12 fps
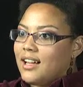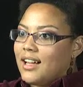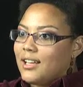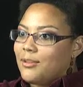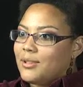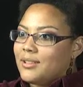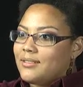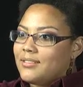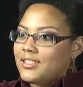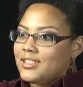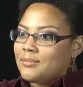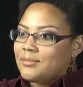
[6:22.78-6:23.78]
I would
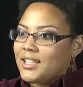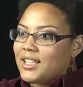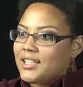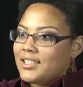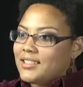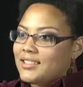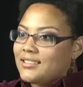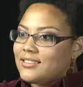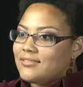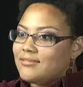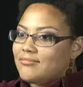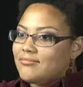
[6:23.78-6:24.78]
just be like,
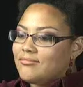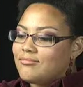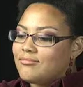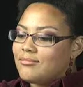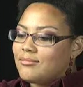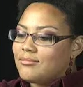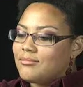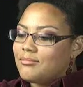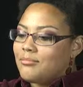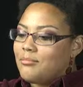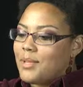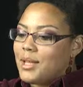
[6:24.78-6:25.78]

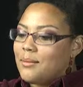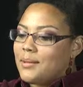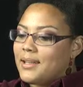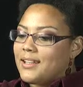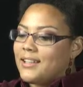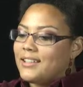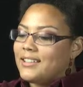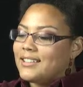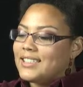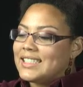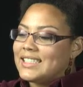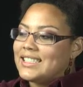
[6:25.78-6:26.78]
maybe you
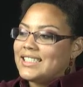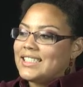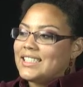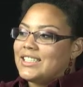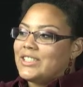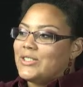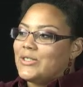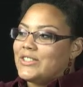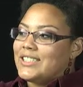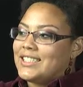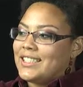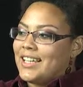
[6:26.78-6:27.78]

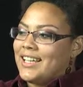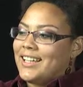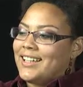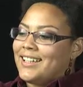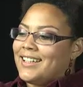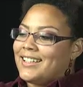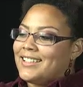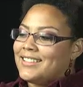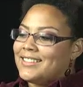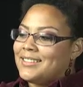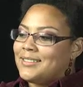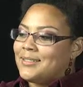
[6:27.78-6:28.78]
could say
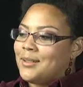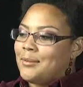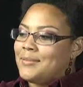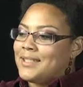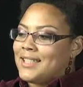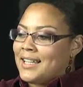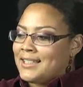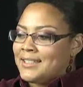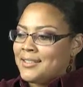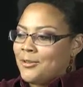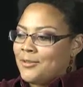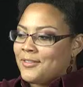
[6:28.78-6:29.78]

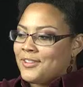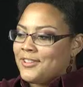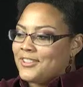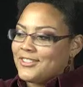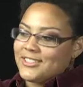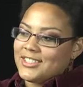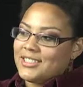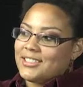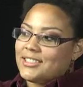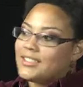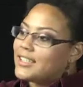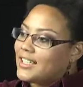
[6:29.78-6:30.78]
obsessed over, or
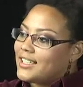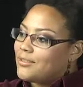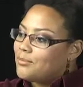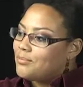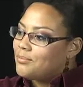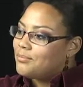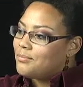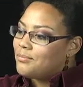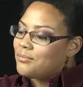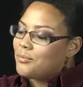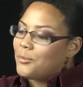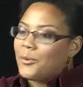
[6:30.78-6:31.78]
just like
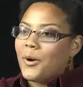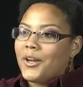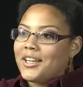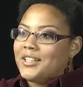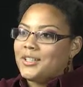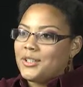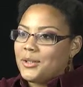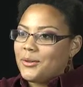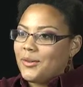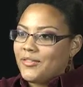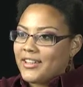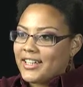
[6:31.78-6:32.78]
wanting to do
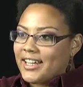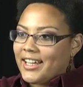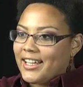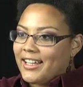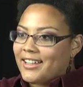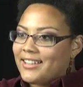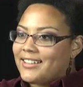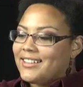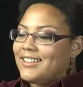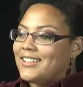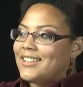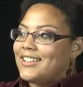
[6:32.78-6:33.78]
every day.
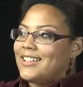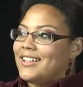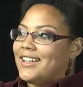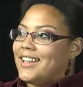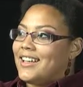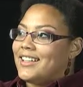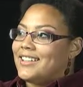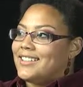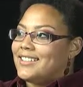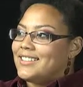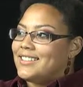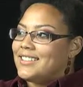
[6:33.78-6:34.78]

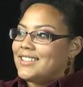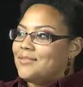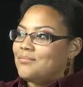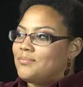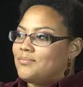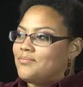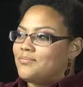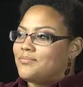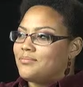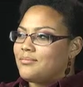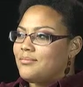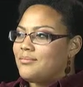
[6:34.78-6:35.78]
And
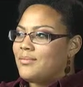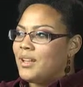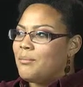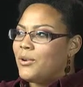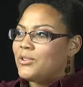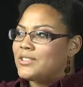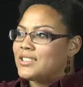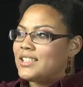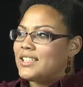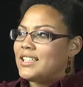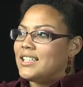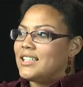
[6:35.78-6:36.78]

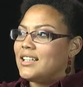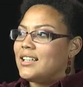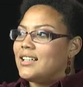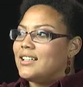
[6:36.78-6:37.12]
mostly